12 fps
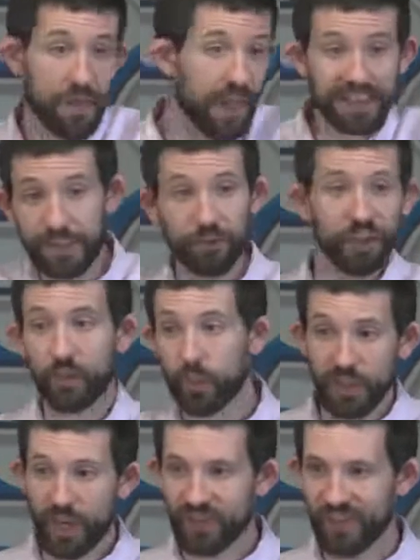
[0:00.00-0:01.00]
And that's everything
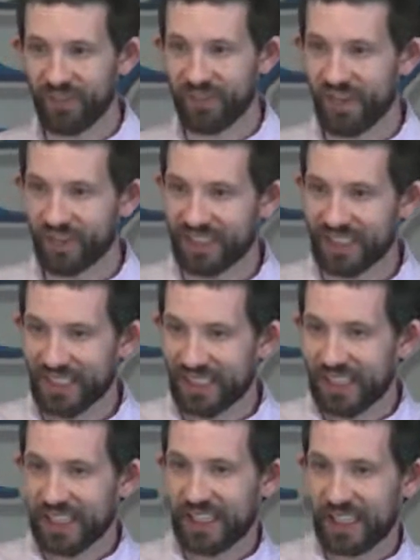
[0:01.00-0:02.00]
we're talking about.
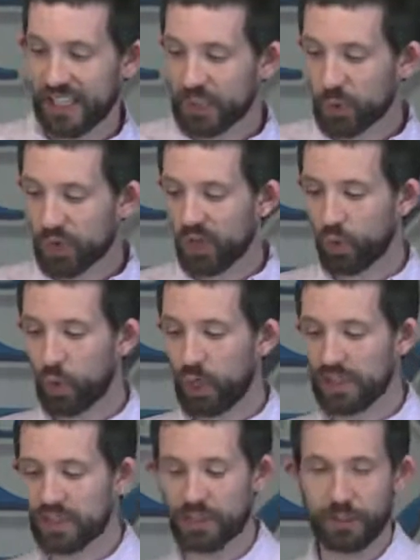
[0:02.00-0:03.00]
Israel
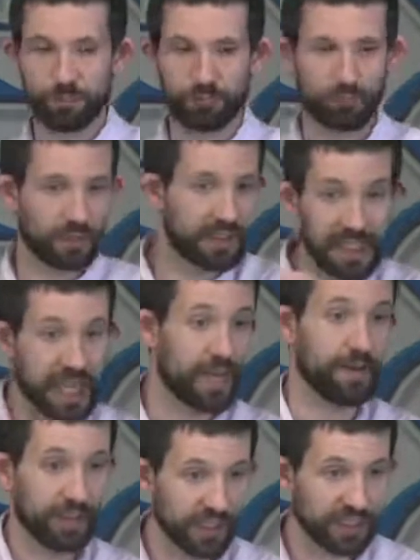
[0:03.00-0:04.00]
was dead,
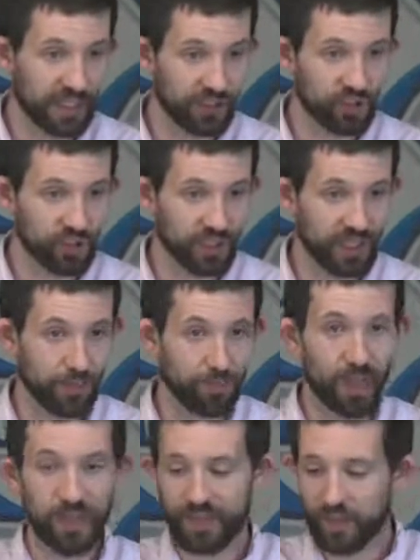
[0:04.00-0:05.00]
essentially.
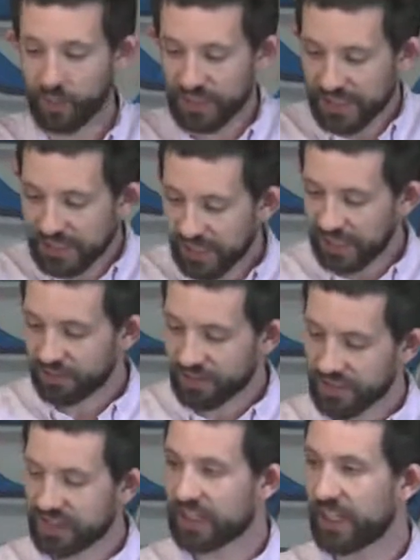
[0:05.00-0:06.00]
They were
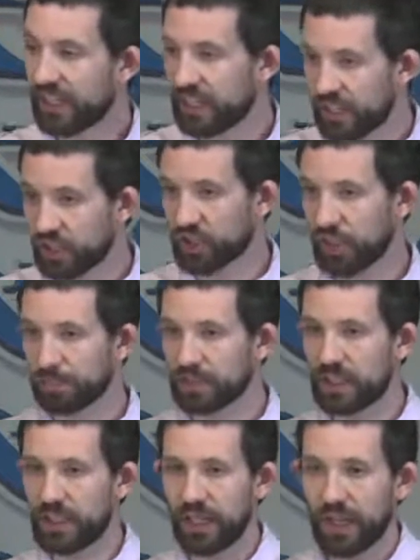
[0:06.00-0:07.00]
slaves to sin in
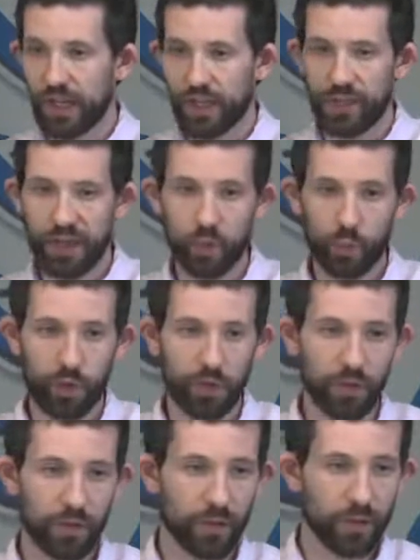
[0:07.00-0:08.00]
Egypt. They
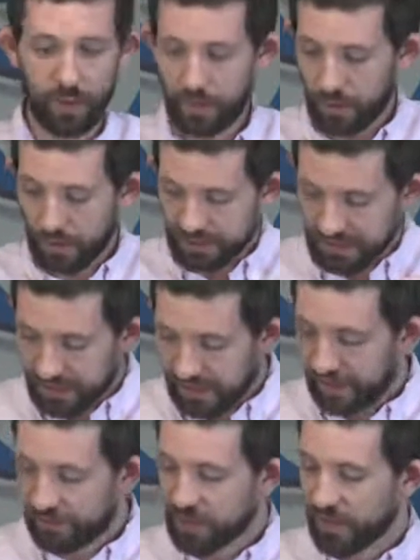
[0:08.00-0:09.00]
were
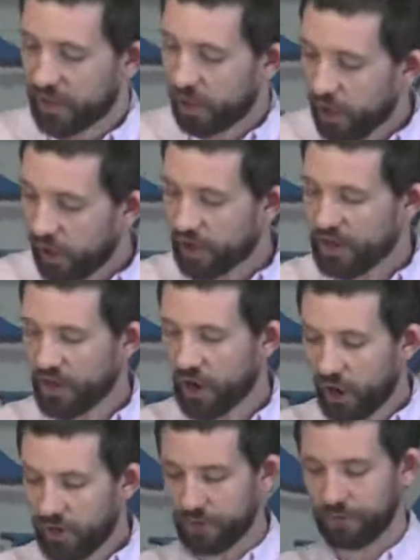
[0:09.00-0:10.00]
slaves to that hardened
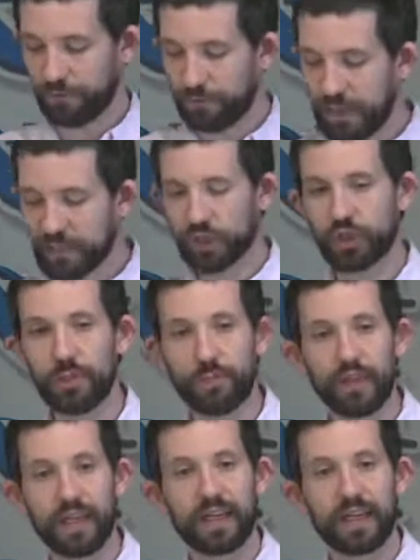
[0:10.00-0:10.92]
heart of flesh.